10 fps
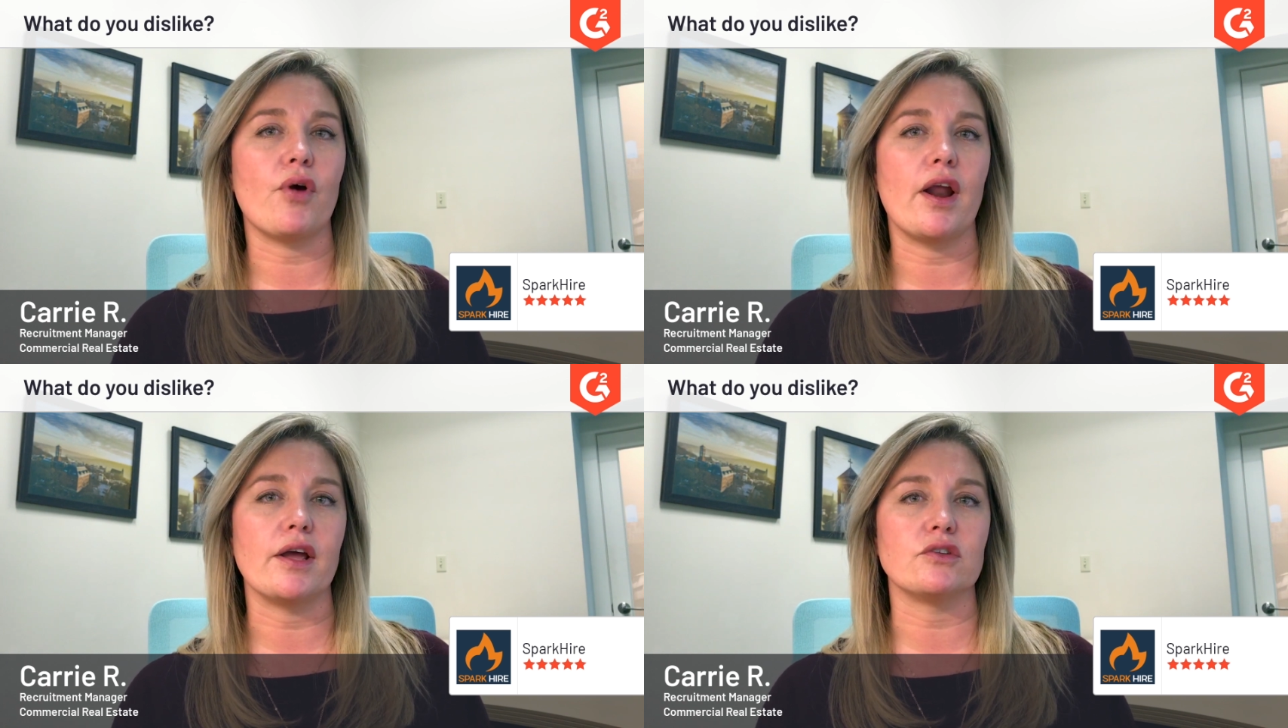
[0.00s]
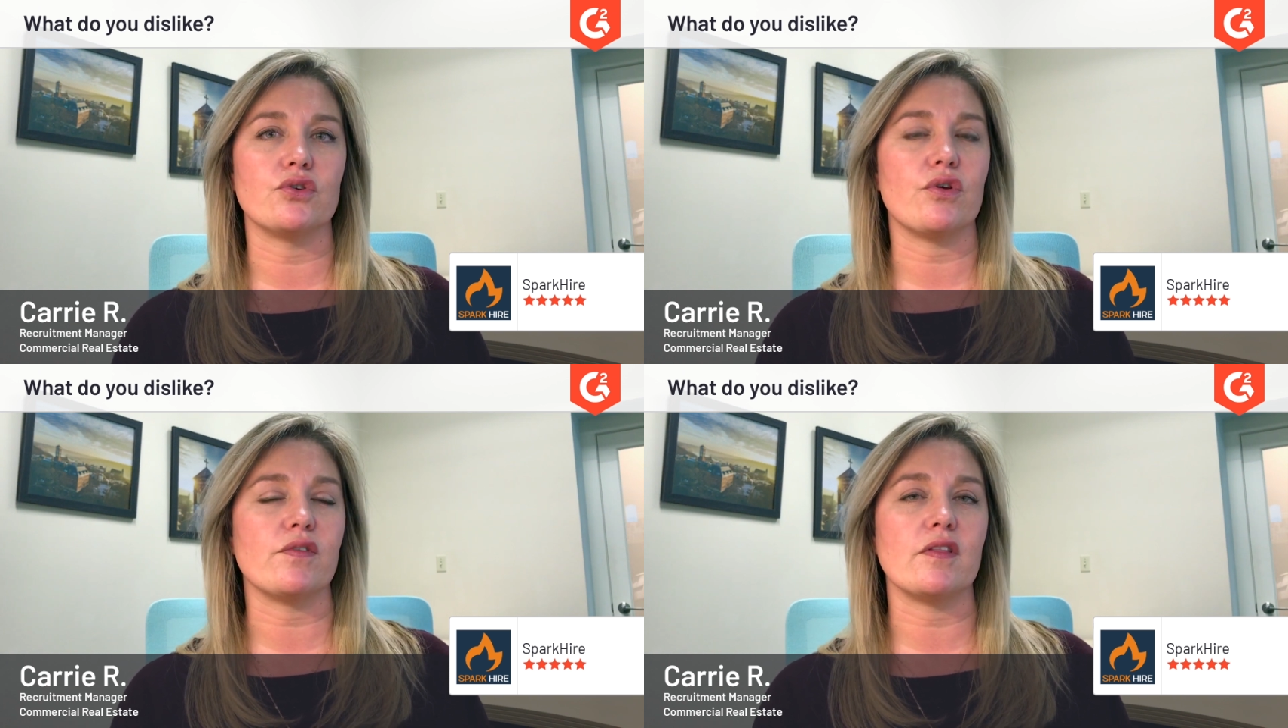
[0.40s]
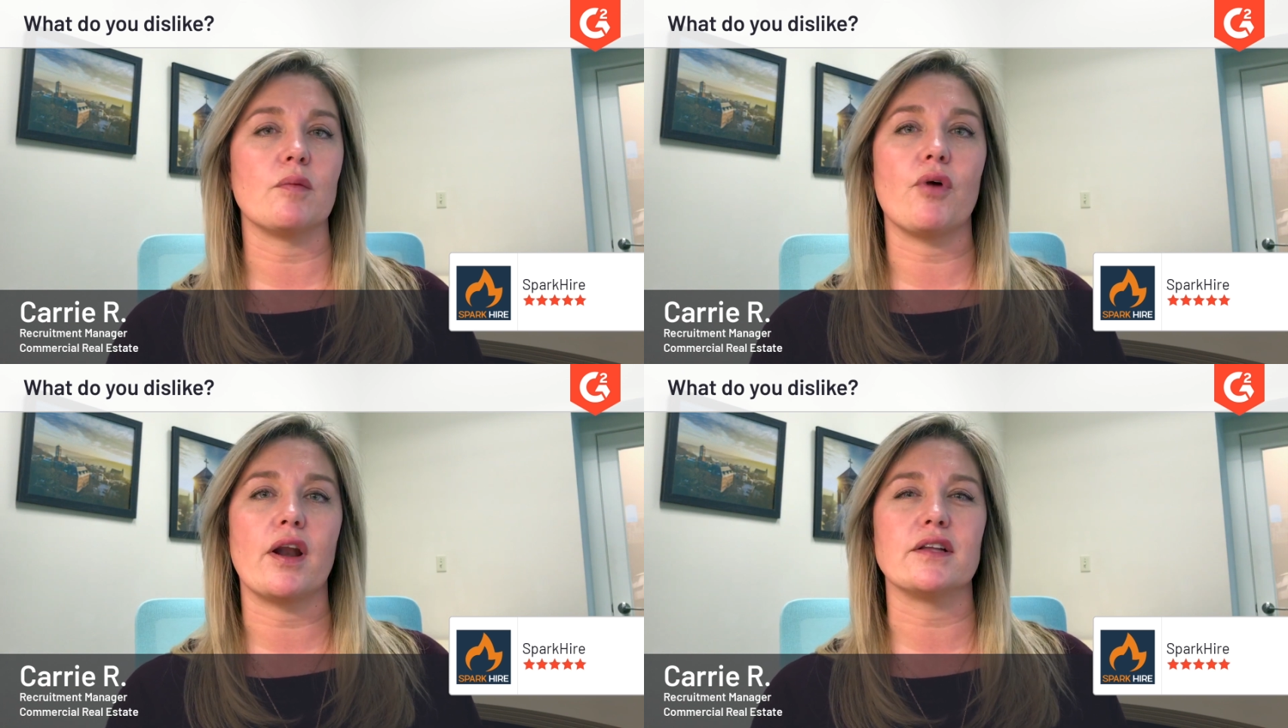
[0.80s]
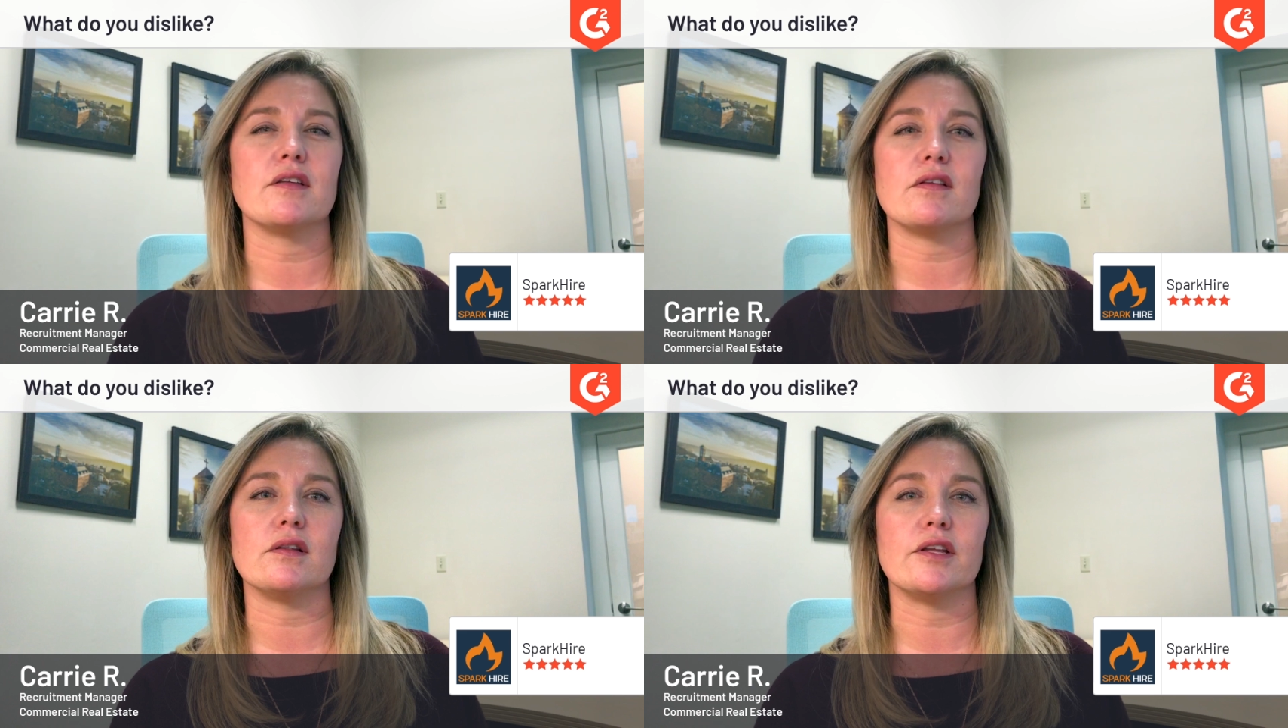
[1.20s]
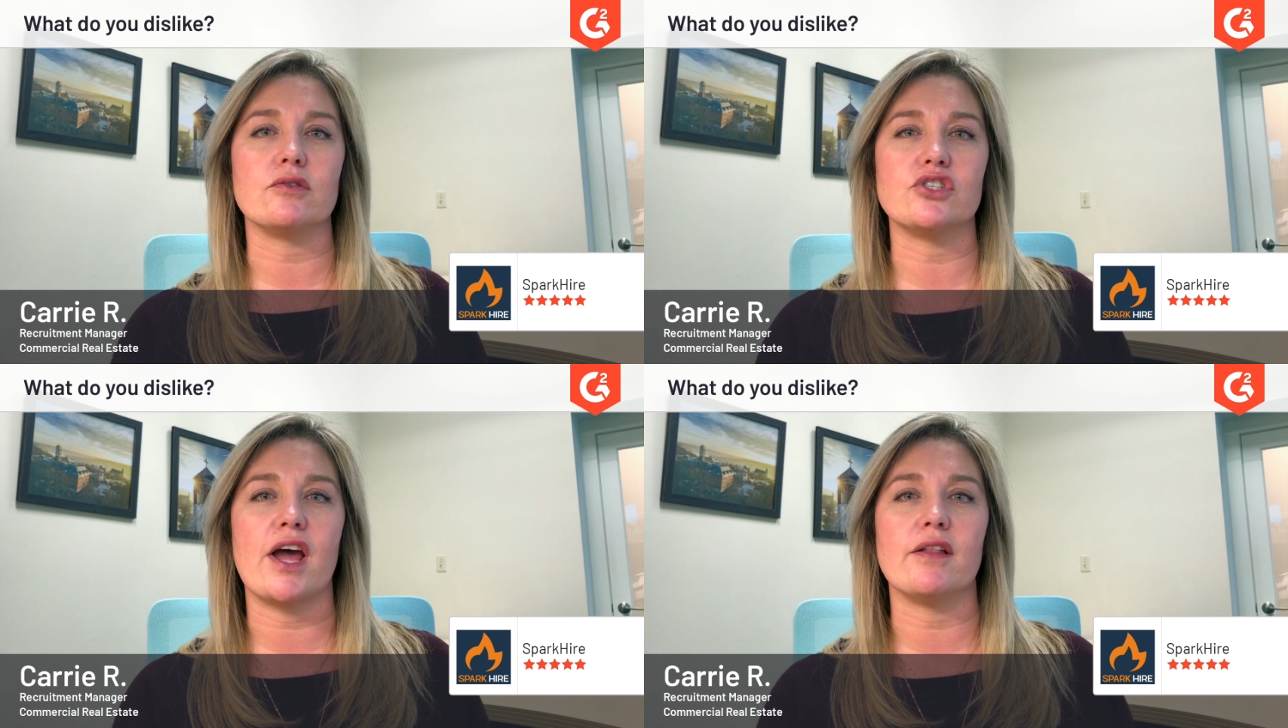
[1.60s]
product or using the product is a
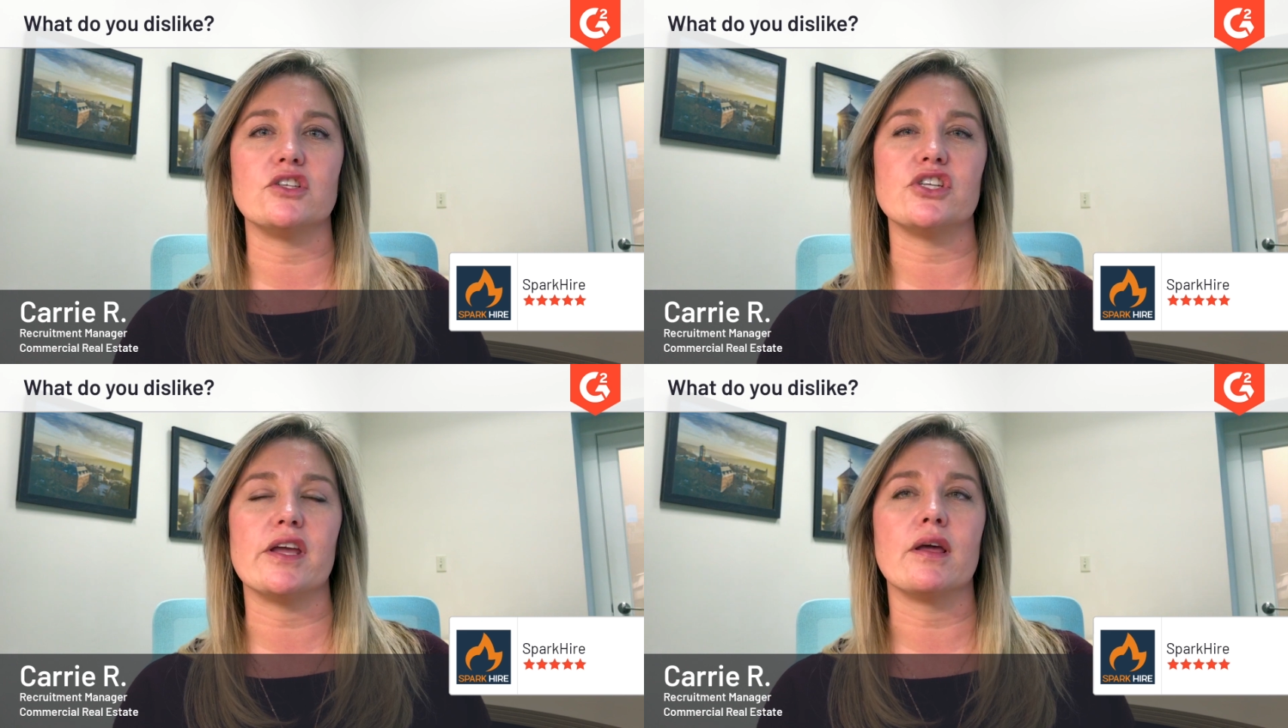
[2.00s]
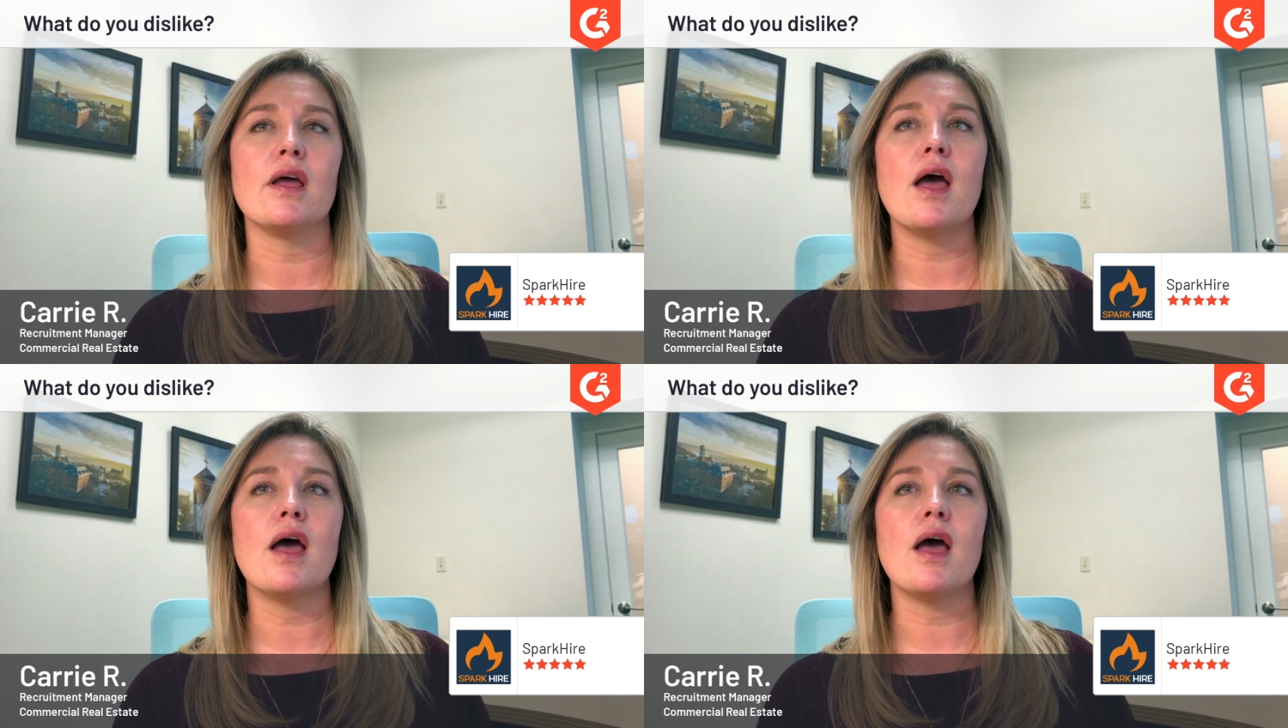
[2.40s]
little challenging.